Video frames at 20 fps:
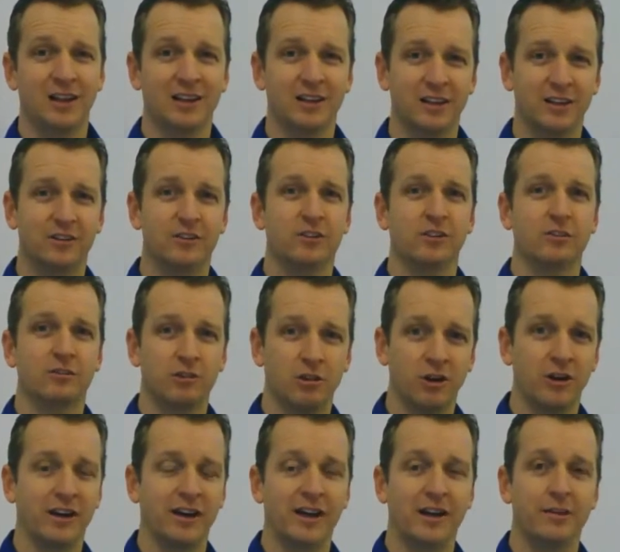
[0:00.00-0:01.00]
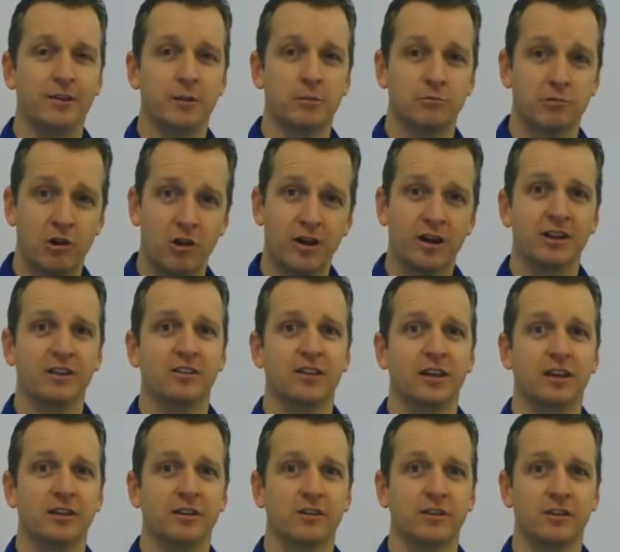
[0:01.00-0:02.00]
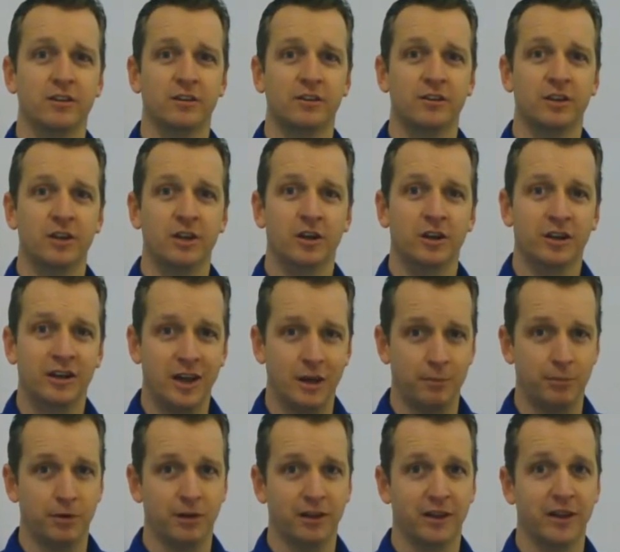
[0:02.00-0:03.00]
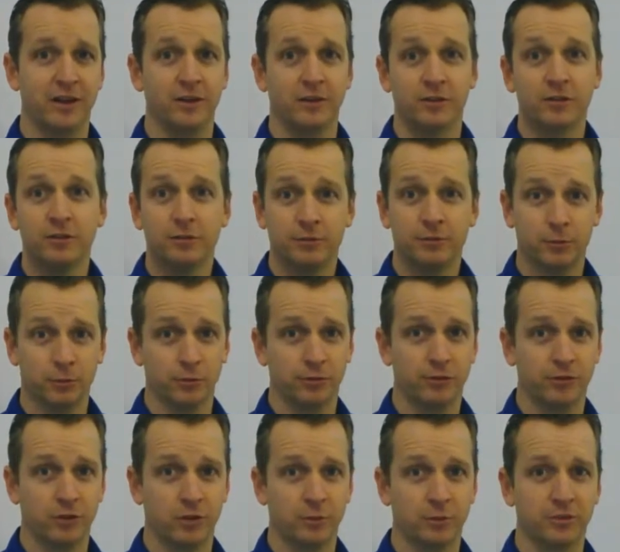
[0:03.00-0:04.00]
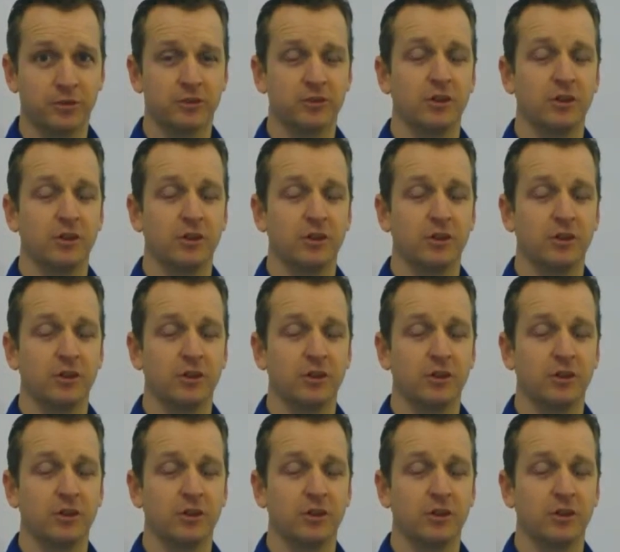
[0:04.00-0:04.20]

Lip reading: Let's just try to get them writing sentences, capital letters, full stops.